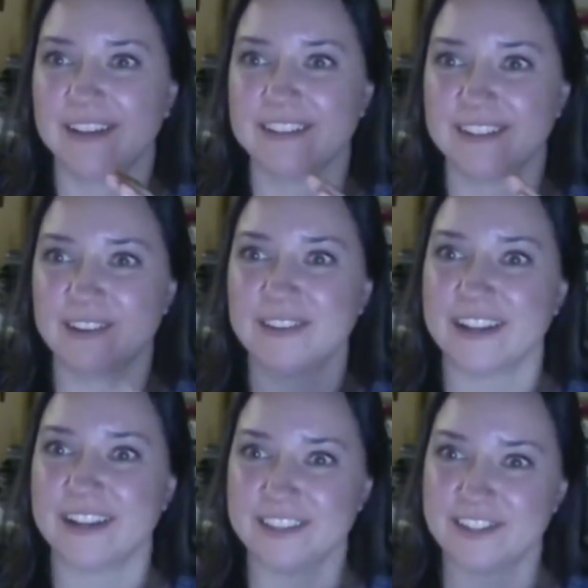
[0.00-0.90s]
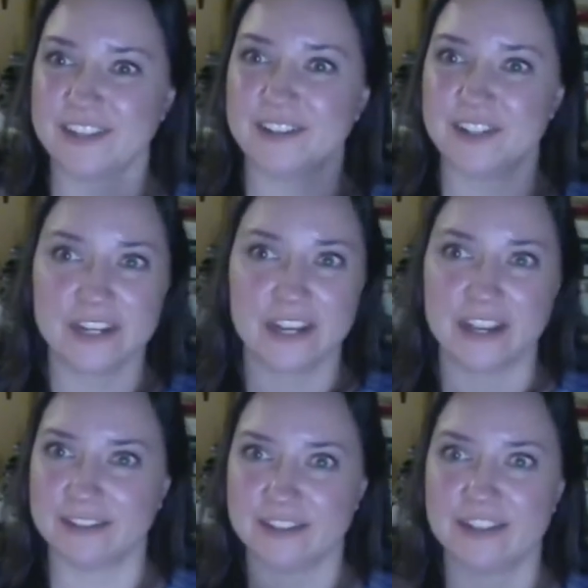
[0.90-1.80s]
So they got
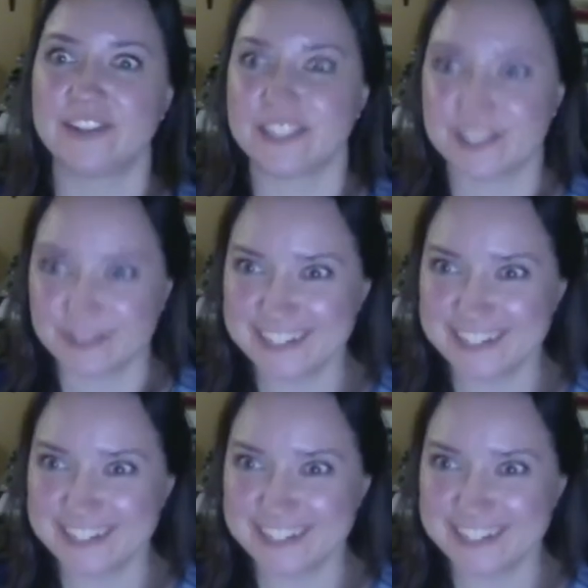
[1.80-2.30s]
now she has 3